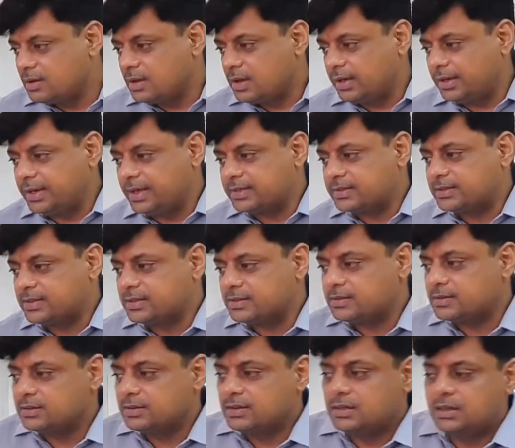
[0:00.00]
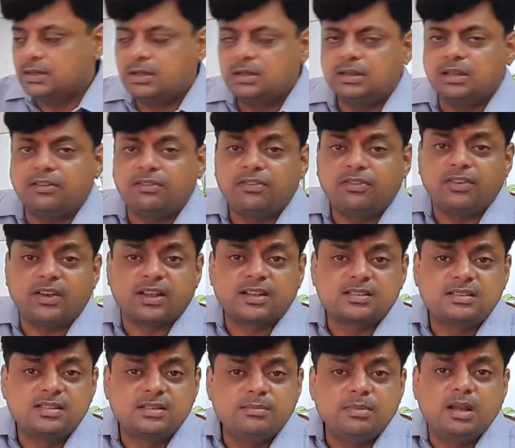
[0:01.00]
Next is the
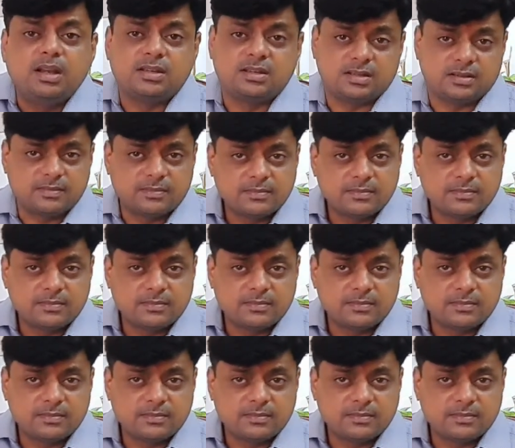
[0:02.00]
flexibility.